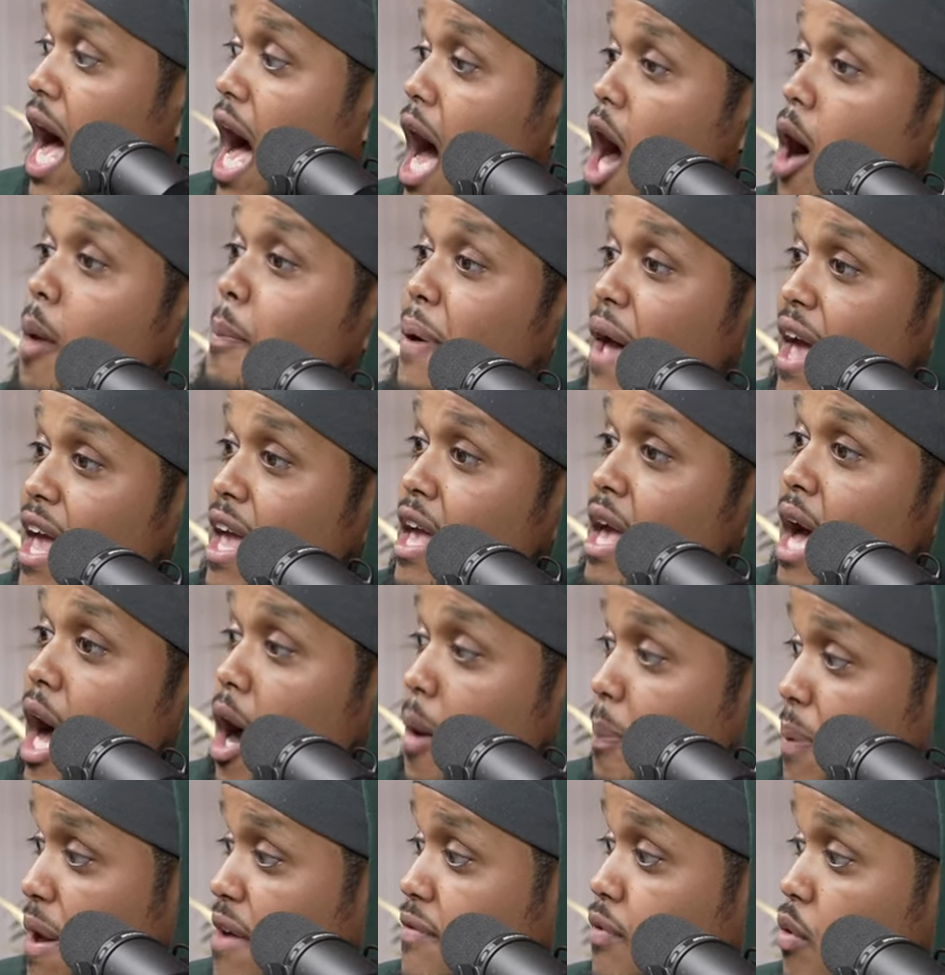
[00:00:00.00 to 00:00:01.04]
air. I'll pay
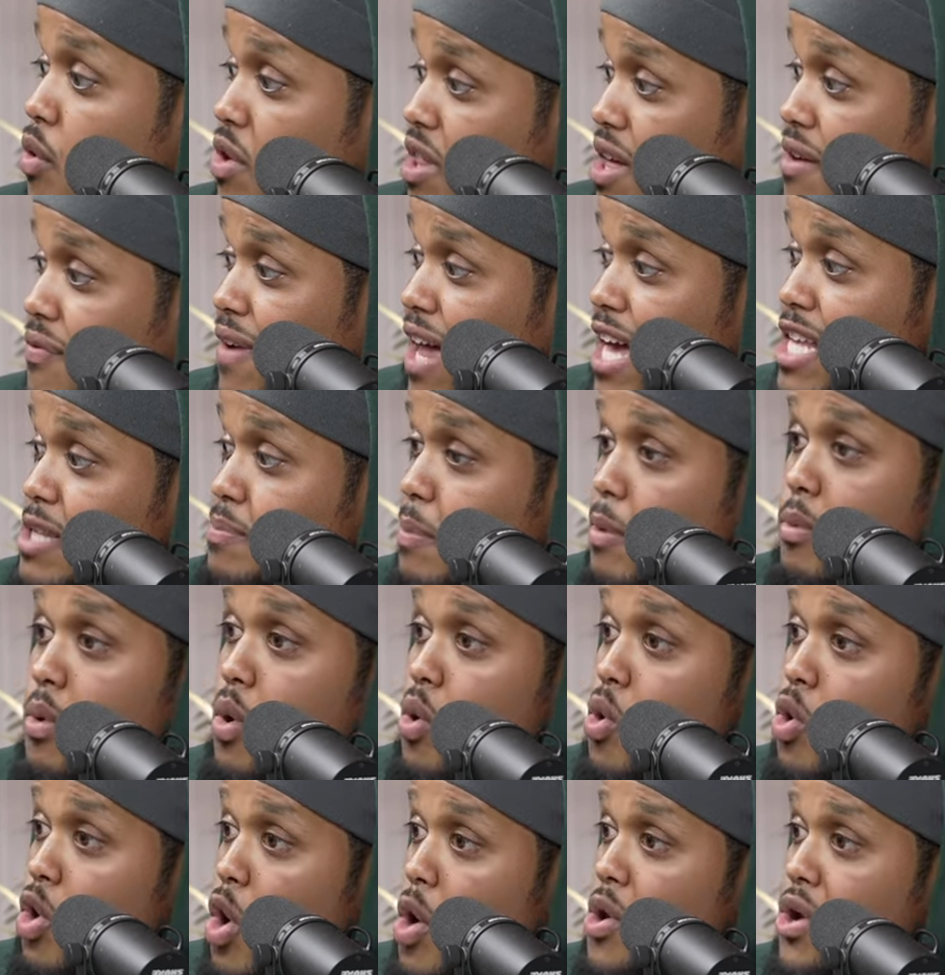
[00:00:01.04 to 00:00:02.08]
for all their flights, but we're
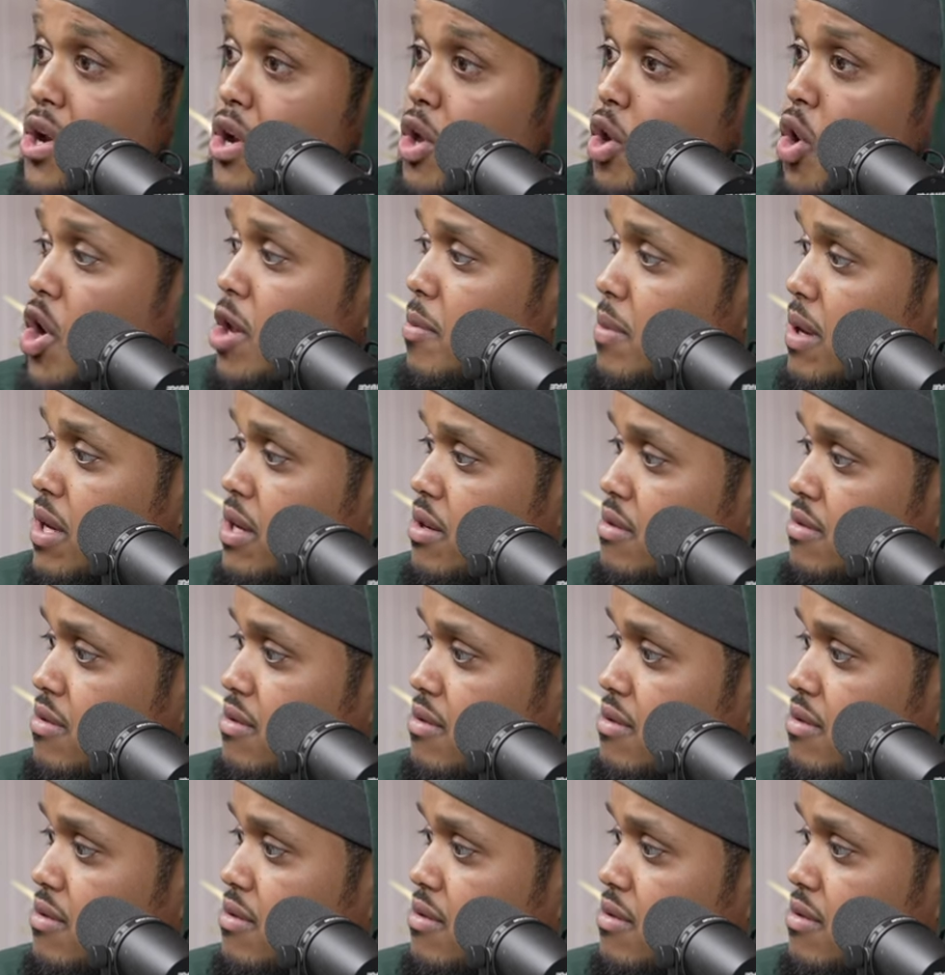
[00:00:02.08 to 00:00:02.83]
all going on economy.